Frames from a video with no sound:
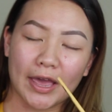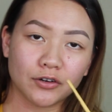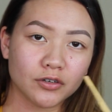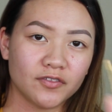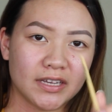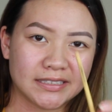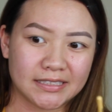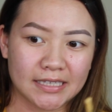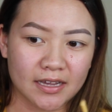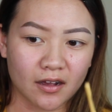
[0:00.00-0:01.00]
I don't know if you can
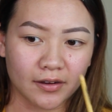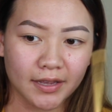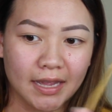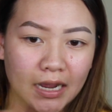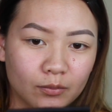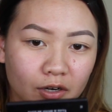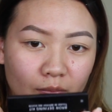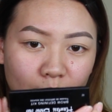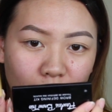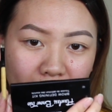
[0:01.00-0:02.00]
see on
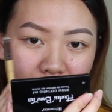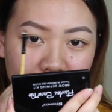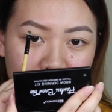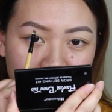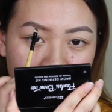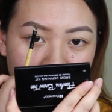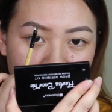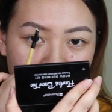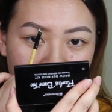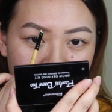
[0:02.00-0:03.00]
camera, but
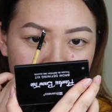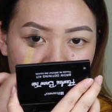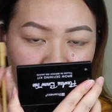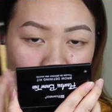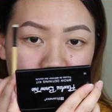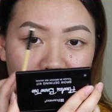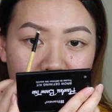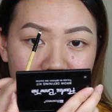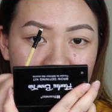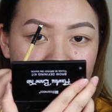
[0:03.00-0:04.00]
this
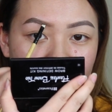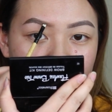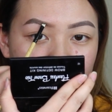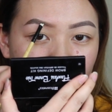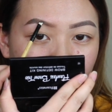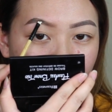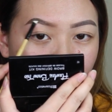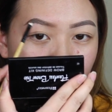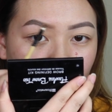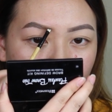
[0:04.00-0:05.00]
formula sticks
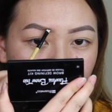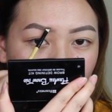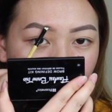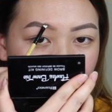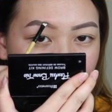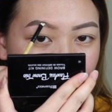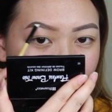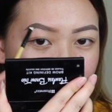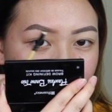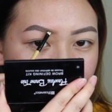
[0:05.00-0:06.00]
my brow
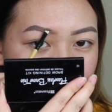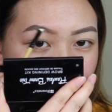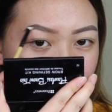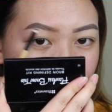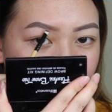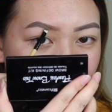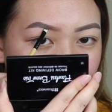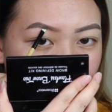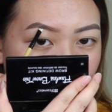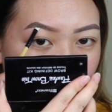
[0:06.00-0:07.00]
hairs
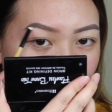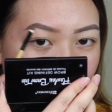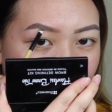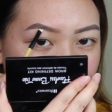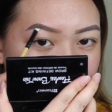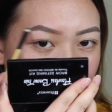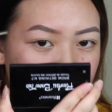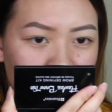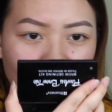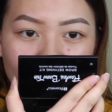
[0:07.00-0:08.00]
right
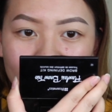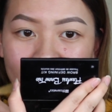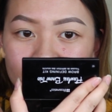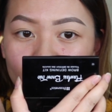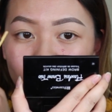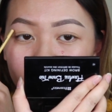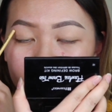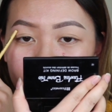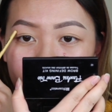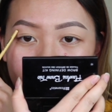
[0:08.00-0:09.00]
down, so I don't have to
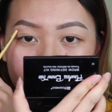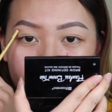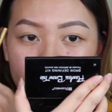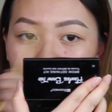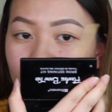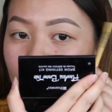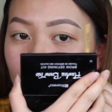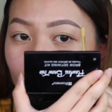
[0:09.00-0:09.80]
worry about them,